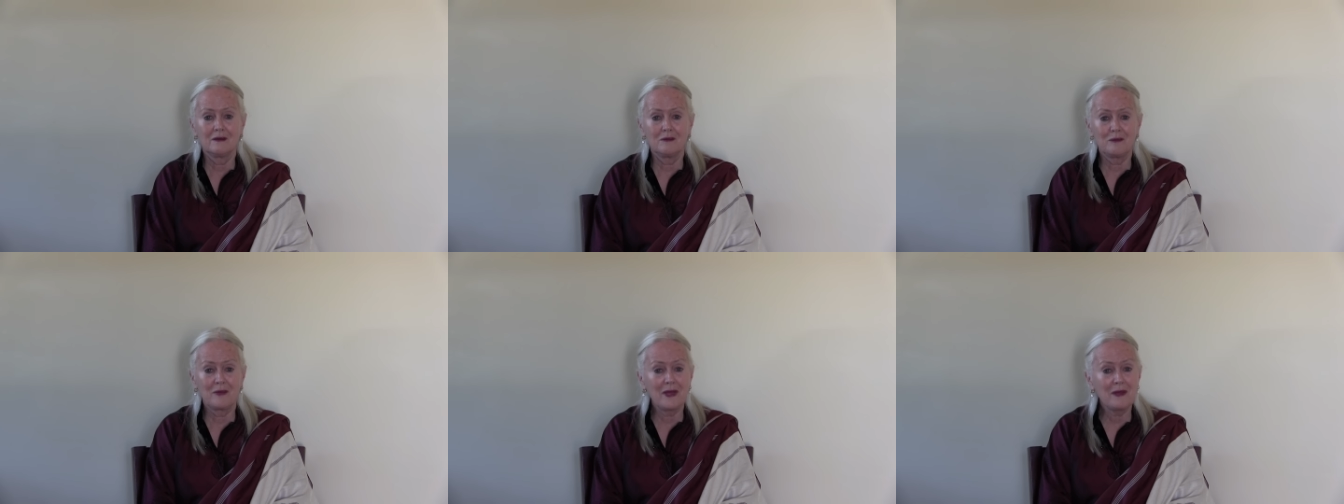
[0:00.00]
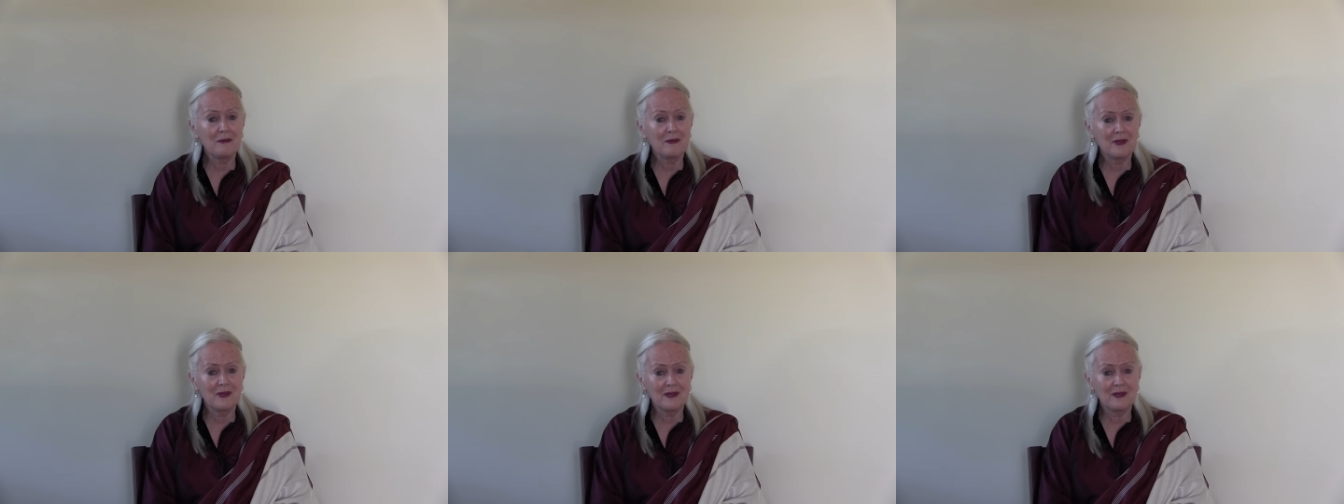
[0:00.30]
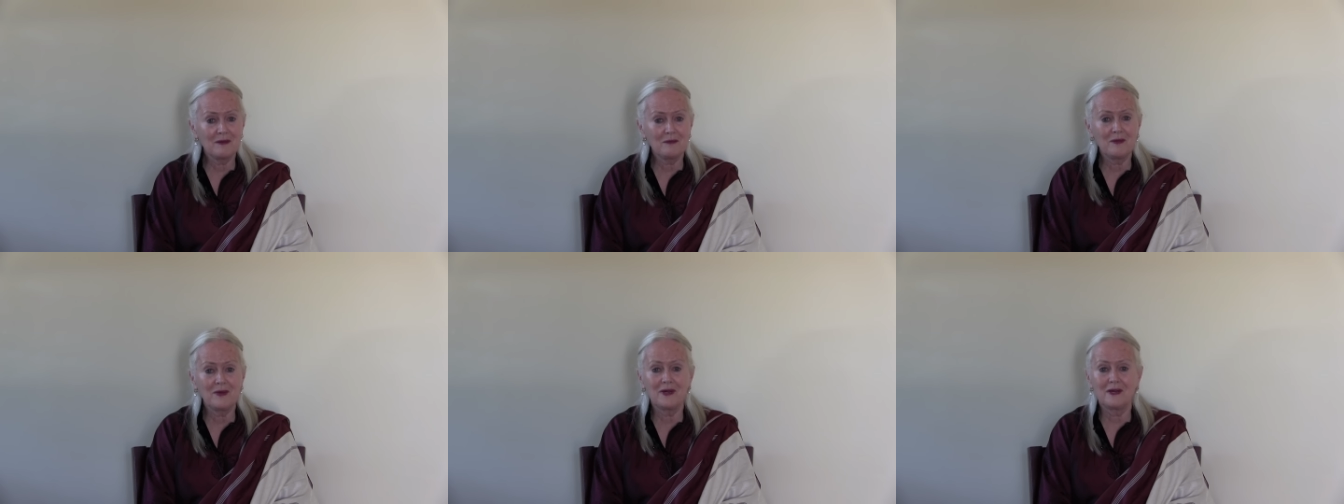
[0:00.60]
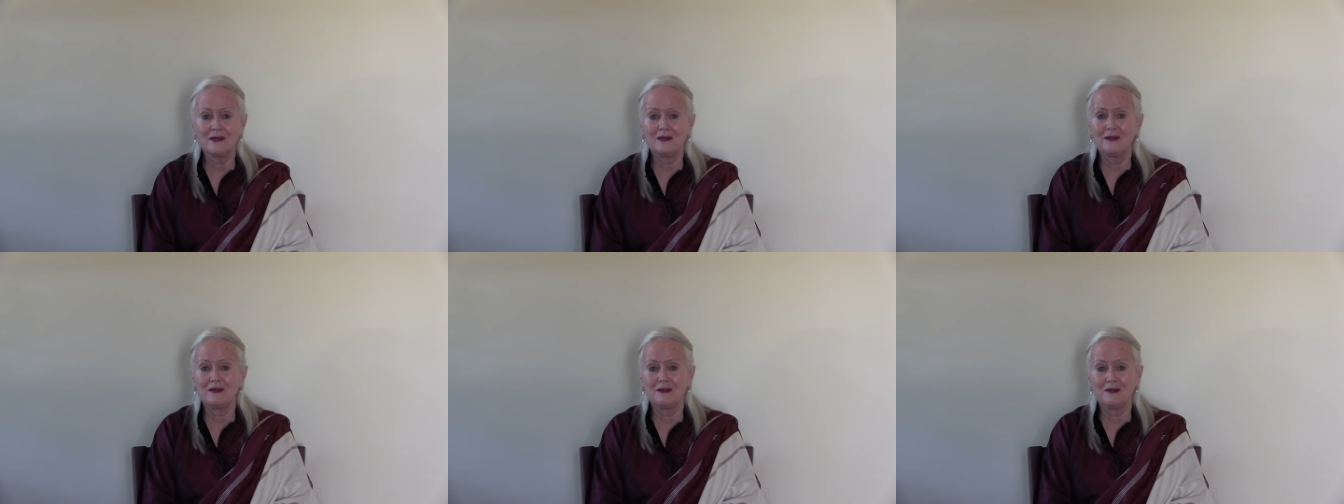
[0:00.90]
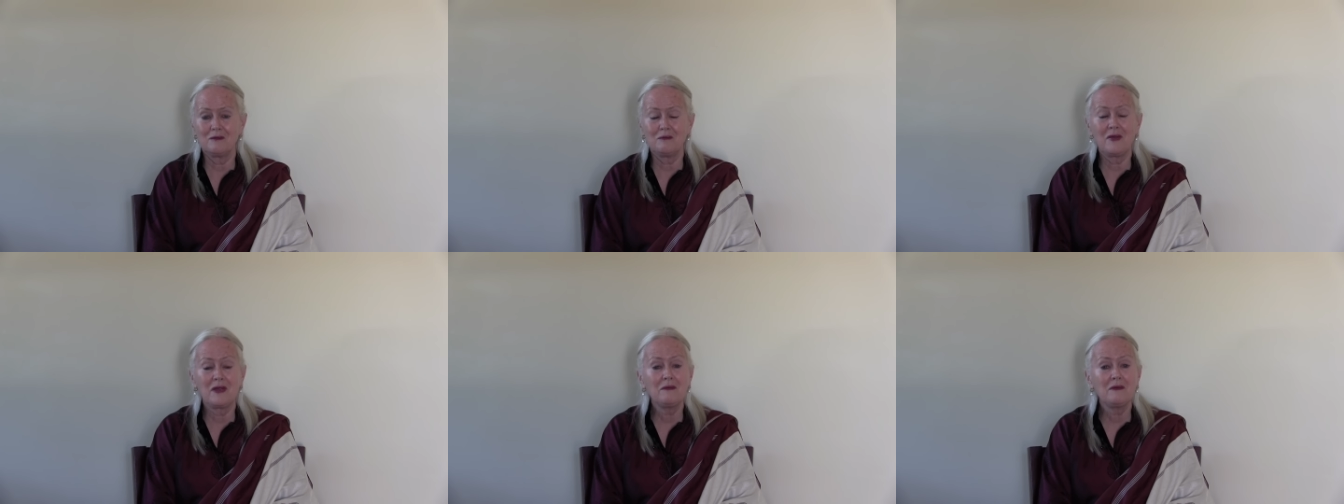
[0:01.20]
maybe,
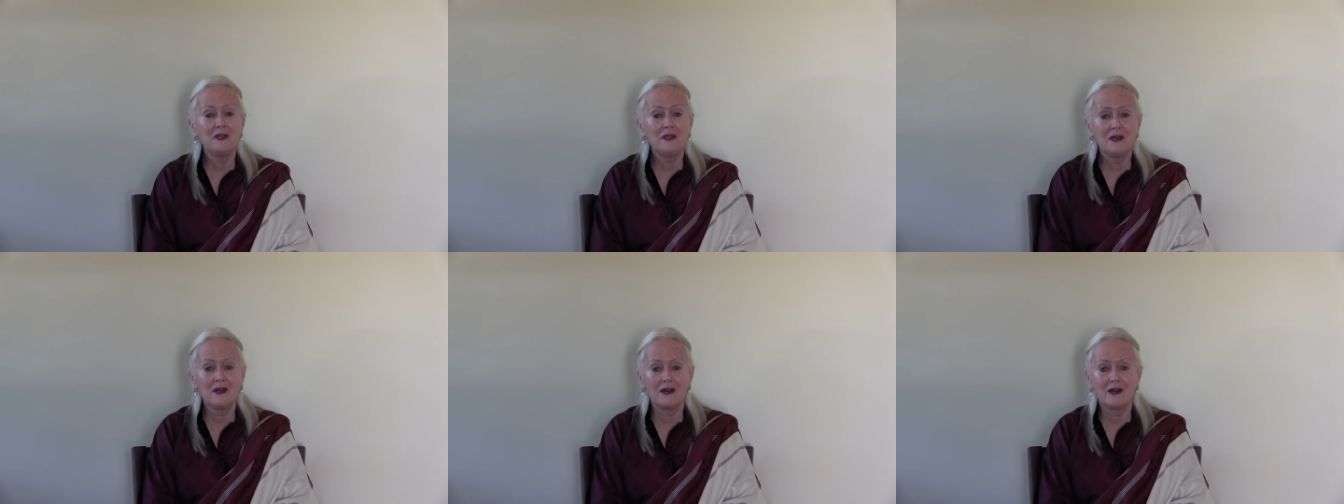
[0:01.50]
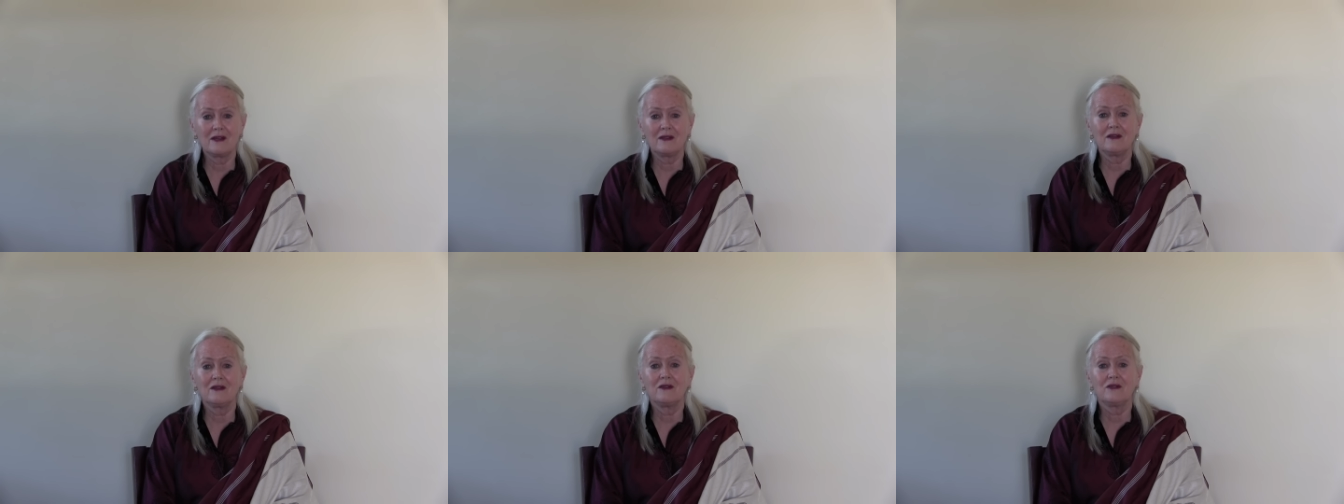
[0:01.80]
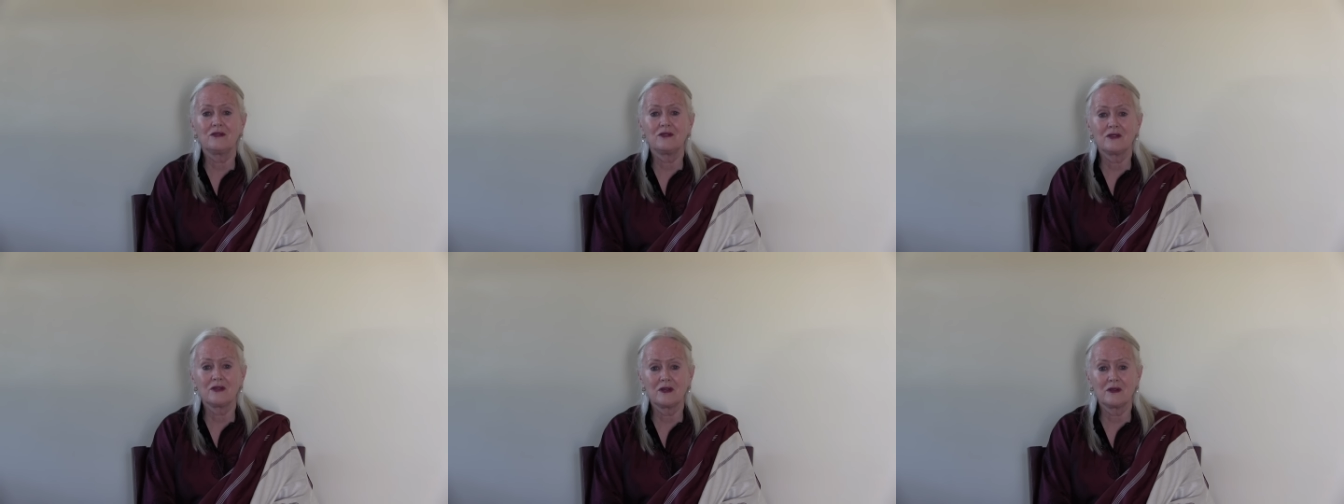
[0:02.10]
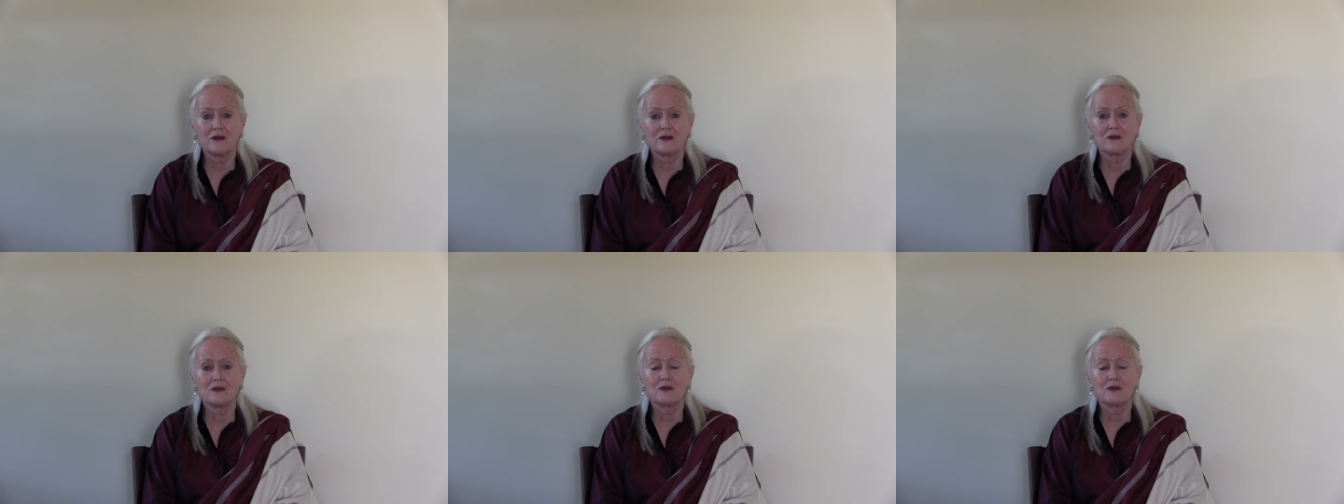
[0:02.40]
but maybe not also.